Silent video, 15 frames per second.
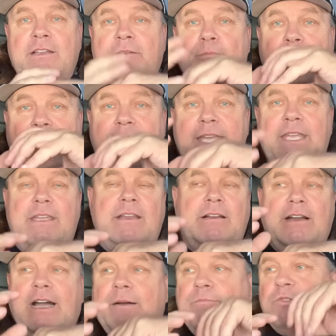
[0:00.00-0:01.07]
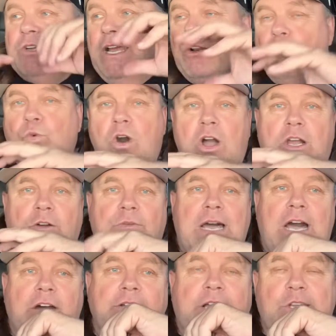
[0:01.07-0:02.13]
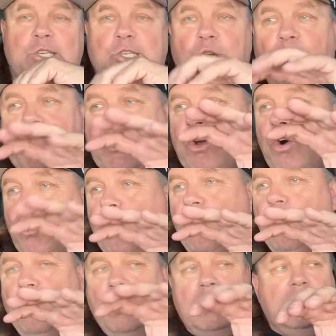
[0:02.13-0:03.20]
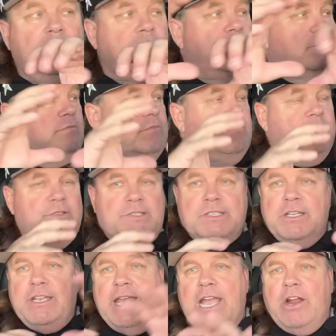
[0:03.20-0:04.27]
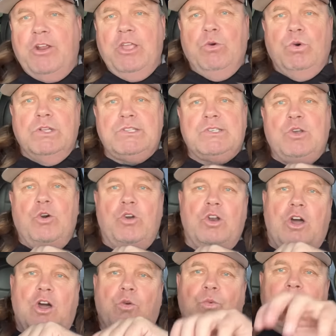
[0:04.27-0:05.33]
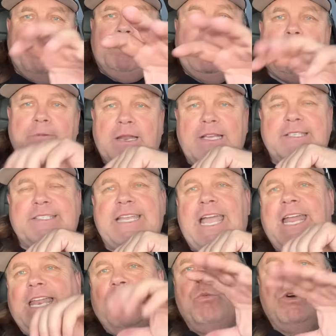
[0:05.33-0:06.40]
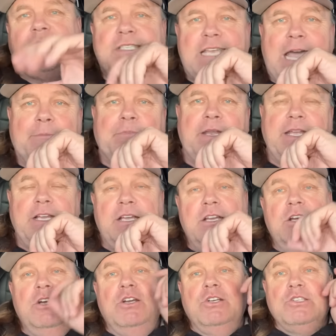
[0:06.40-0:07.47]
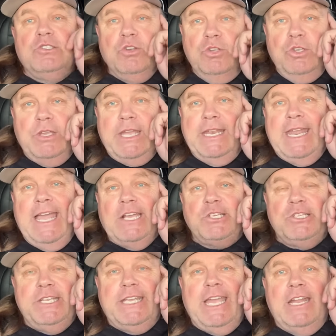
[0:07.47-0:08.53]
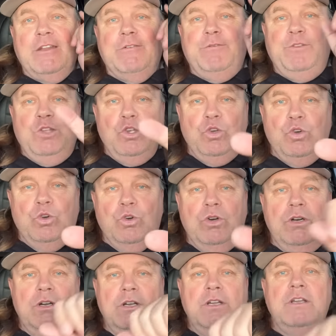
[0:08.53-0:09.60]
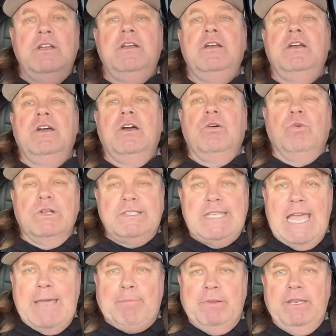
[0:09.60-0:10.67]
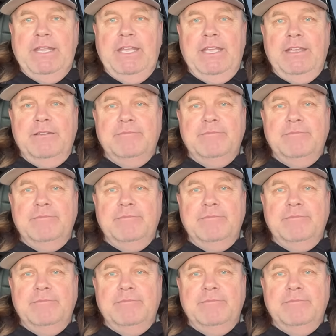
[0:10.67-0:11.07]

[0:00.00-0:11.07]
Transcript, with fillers: Me, I'm trying to walk around. I show you the whole scenario, what's going on, where people are standing, what's happening. So you can actually get a view what's happening?